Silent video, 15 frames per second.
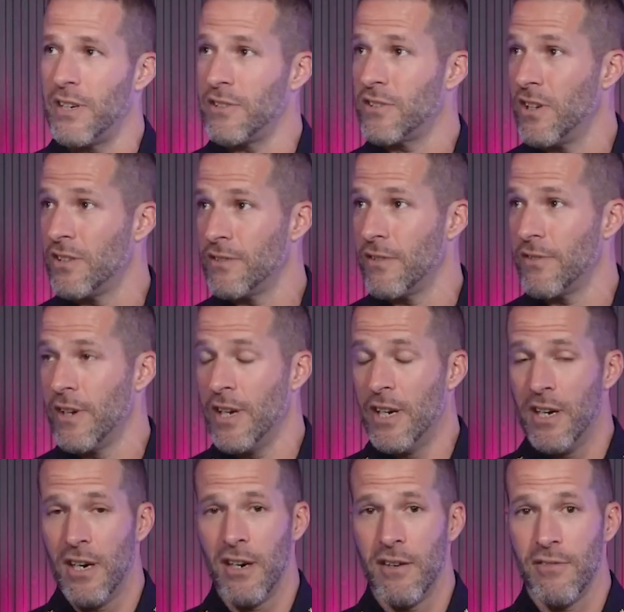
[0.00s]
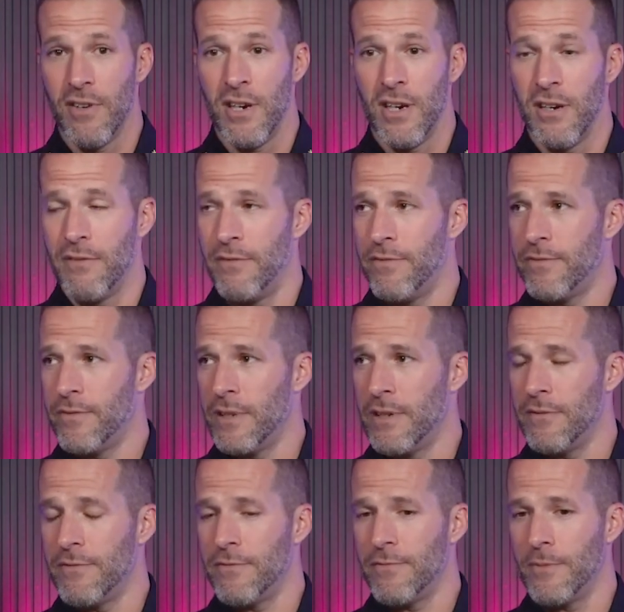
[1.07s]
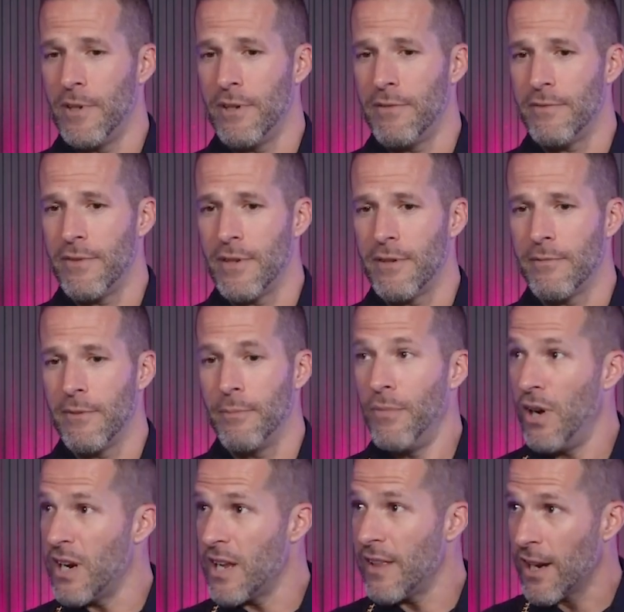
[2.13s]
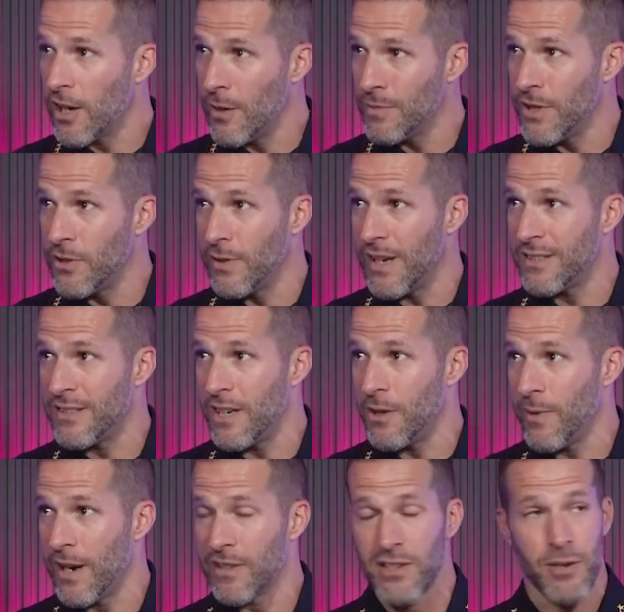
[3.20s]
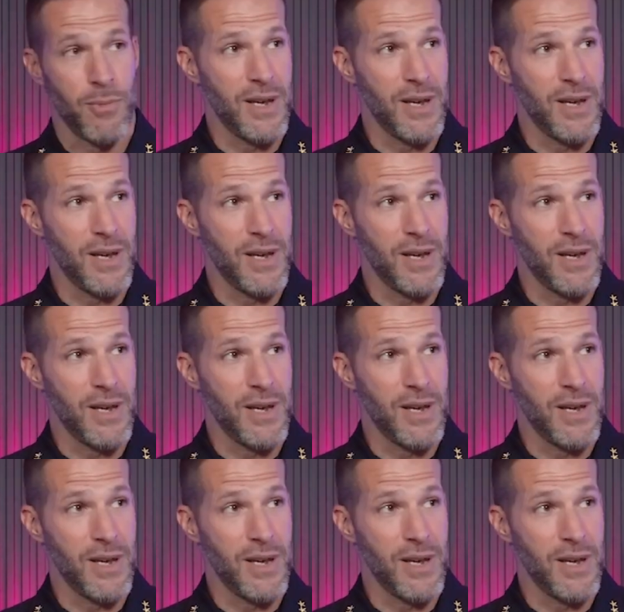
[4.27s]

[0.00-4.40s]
and tons of money that comes into that city, right? It's an